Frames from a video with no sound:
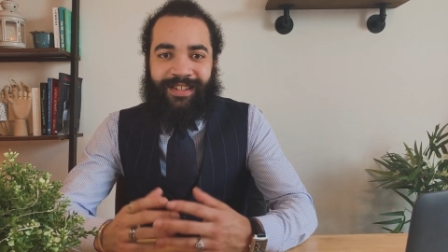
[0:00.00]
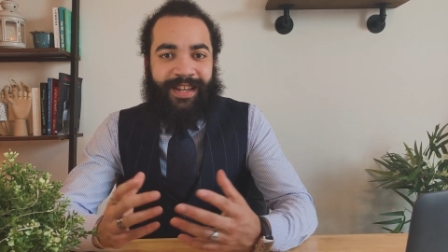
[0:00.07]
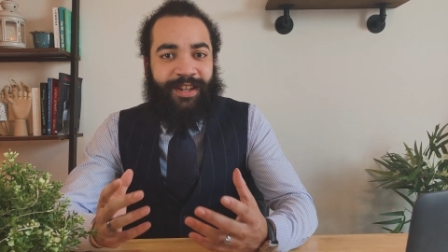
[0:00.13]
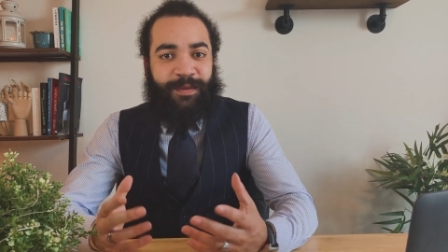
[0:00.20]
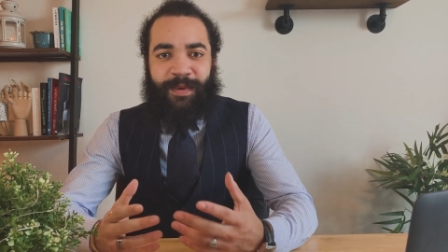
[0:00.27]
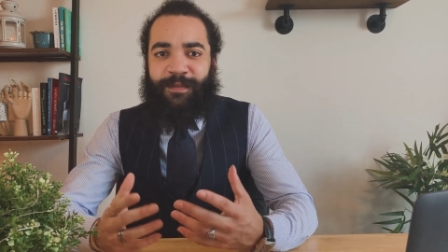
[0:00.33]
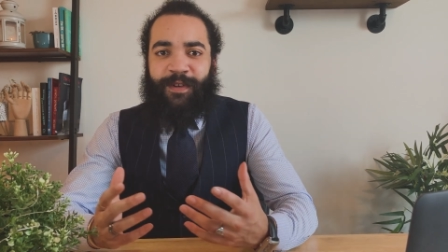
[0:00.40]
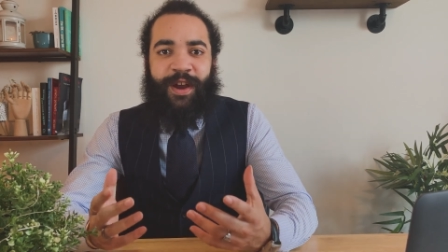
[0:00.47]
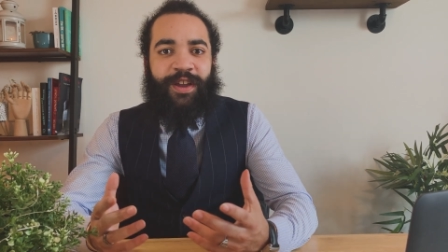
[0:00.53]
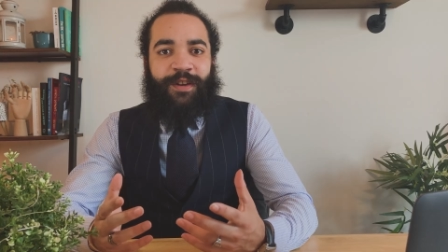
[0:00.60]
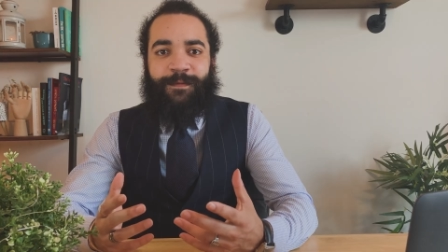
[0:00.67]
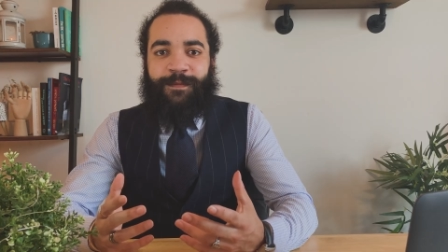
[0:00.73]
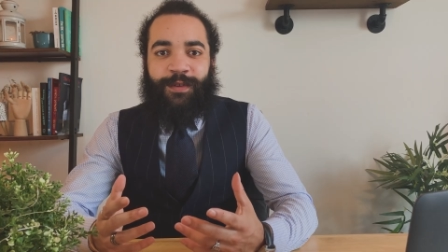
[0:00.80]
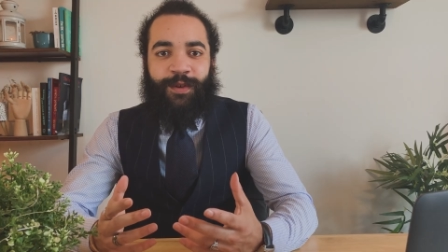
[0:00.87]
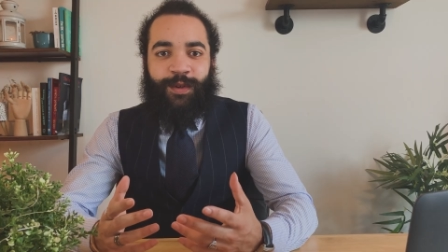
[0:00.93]
tend to be very
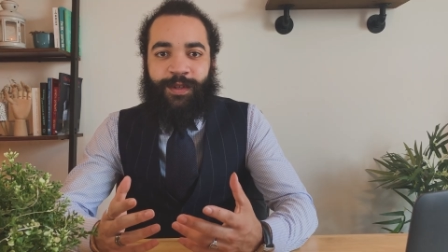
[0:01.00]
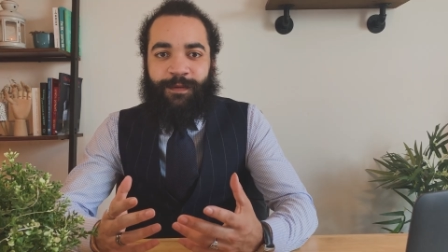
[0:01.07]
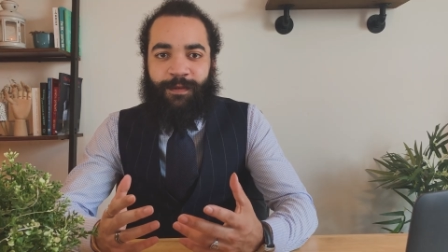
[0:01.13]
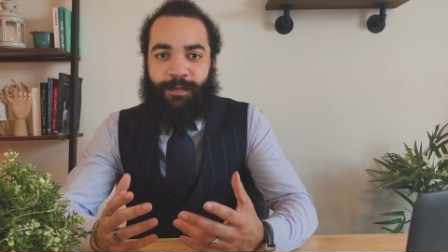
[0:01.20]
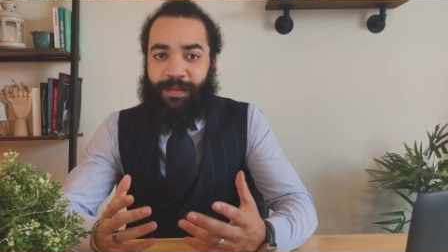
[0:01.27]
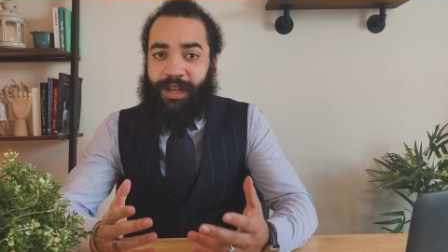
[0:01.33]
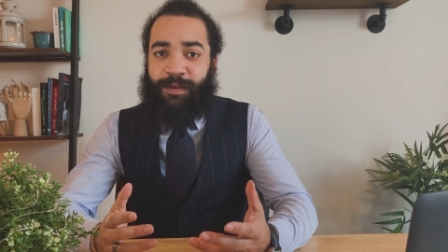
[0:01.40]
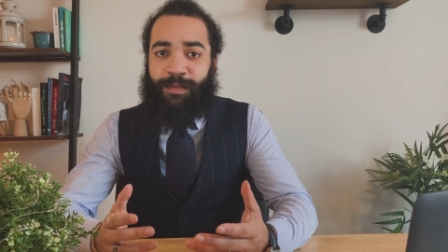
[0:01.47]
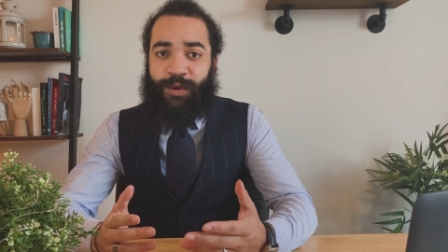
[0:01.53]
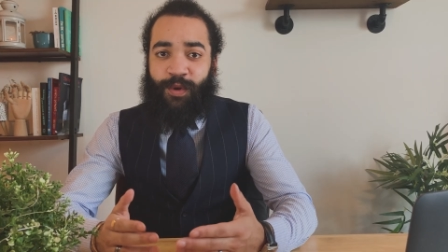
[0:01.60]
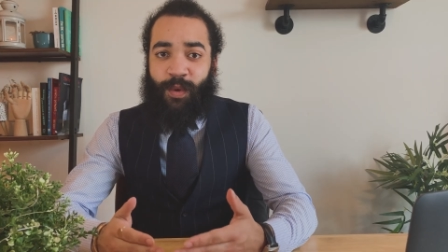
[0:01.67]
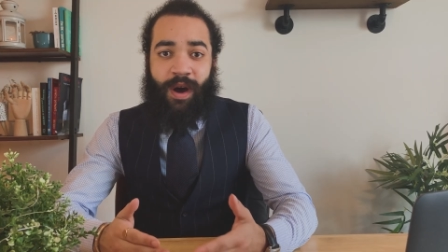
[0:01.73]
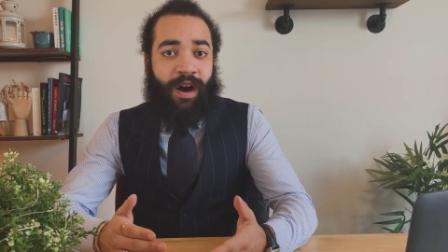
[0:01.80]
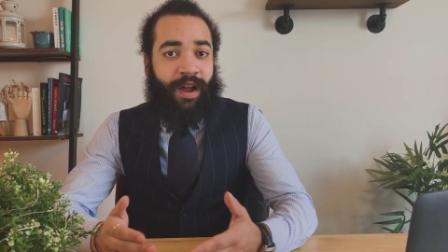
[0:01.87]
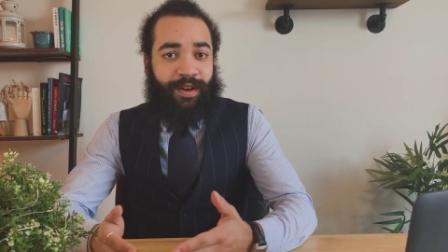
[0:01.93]
confusing for people
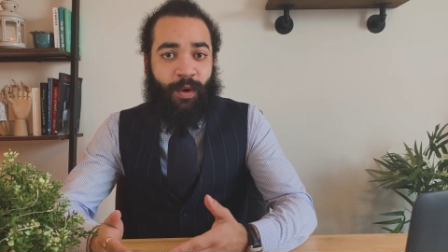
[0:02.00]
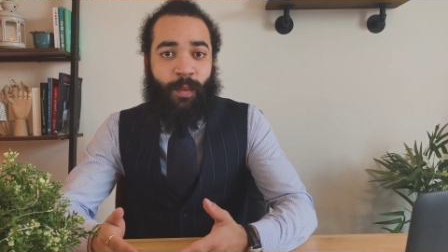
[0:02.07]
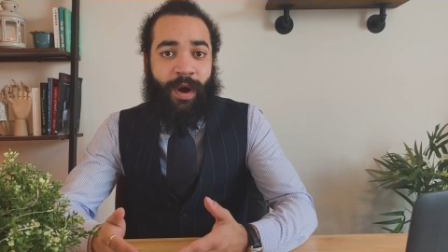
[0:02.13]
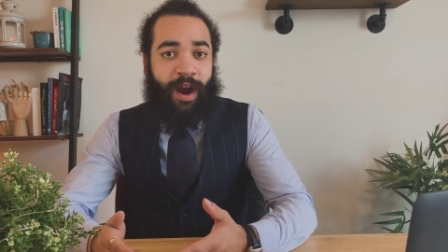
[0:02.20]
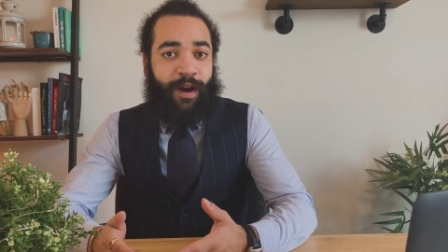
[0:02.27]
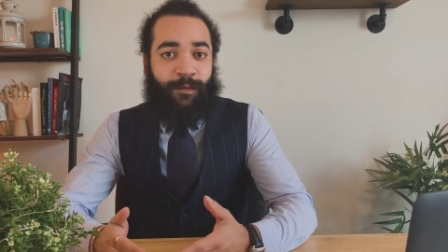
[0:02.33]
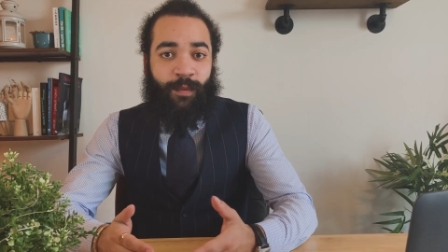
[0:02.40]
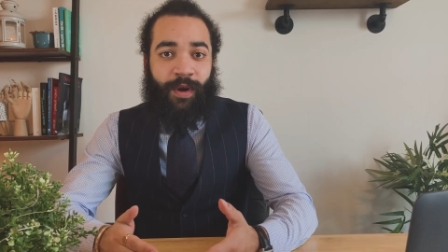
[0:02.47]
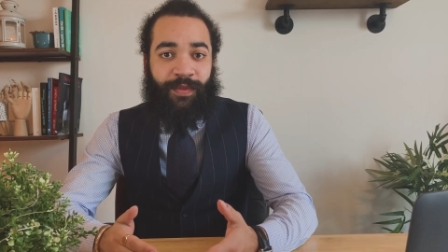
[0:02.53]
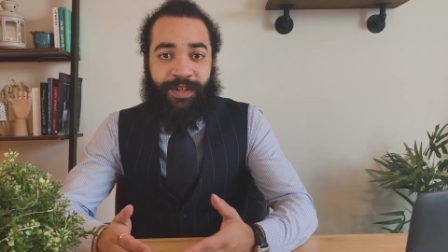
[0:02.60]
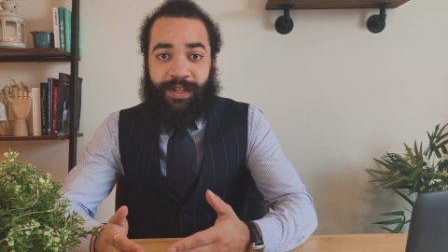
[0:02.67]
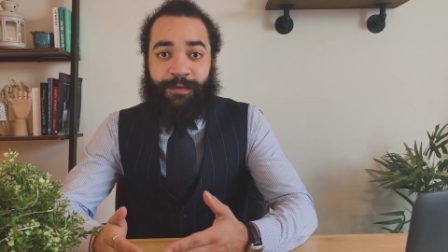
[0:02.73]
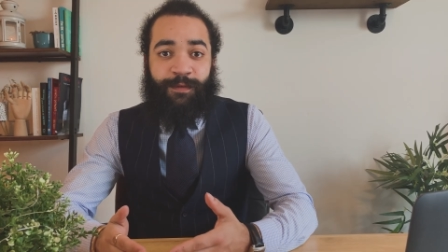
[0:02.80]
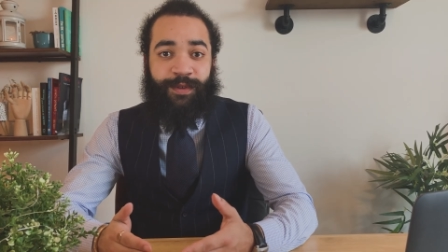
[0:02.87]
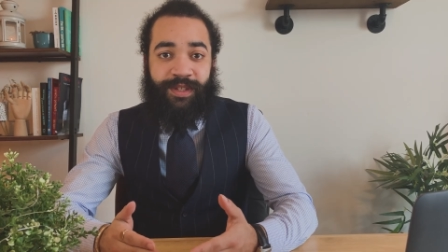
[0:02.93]
who aren't aware of what the
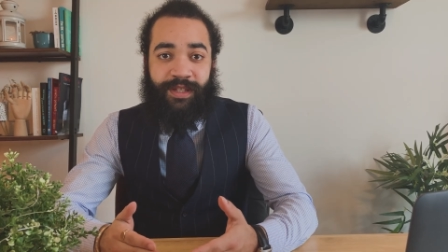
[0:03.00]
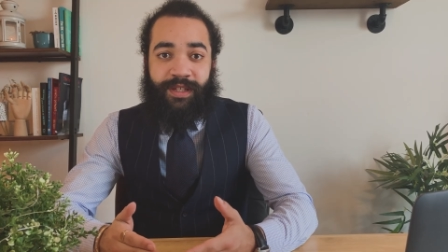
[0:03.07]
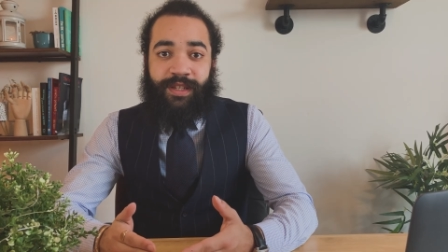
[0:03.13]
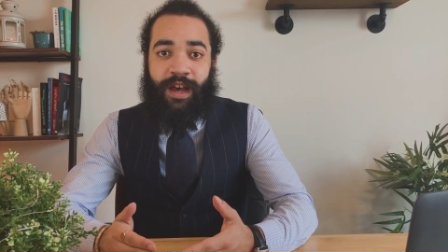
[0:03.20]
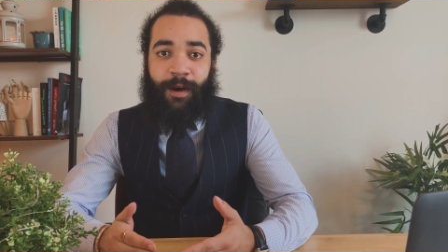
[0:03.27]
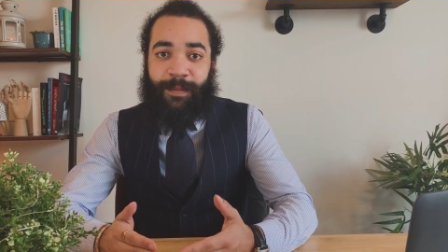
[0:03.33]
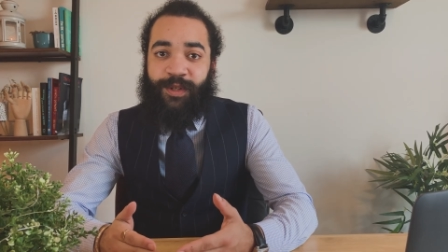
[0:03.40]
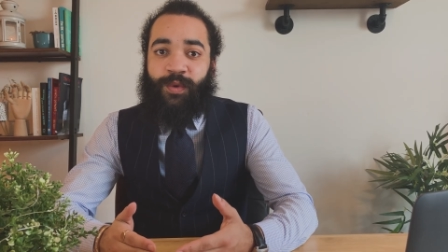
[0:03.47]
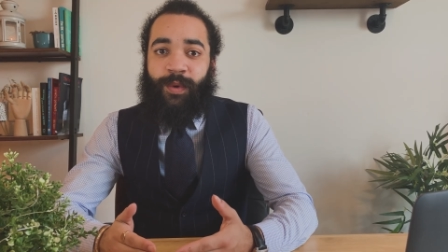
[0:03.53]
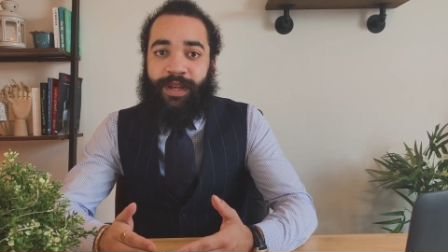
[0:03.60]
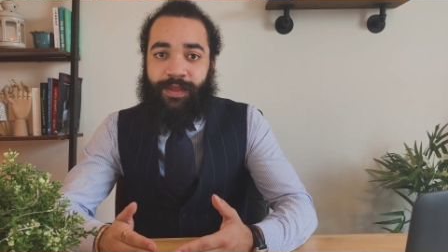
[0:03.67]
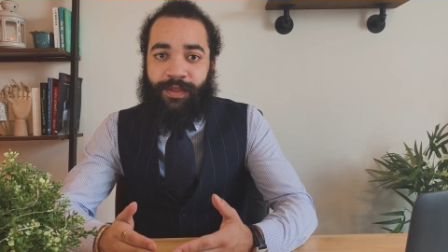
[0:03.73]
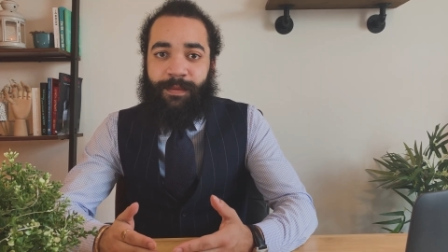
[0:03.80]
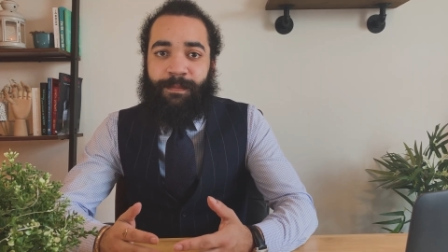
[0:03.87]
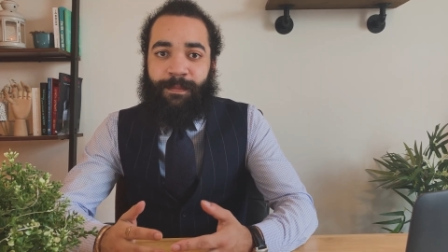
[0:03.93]
differences are
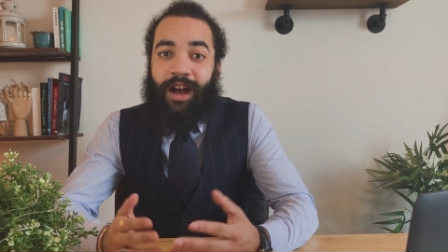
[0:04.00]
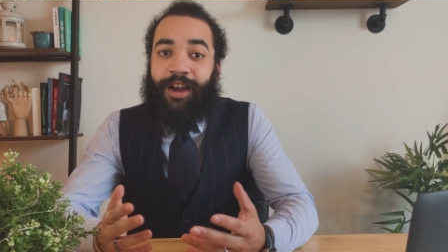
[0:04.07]
between them.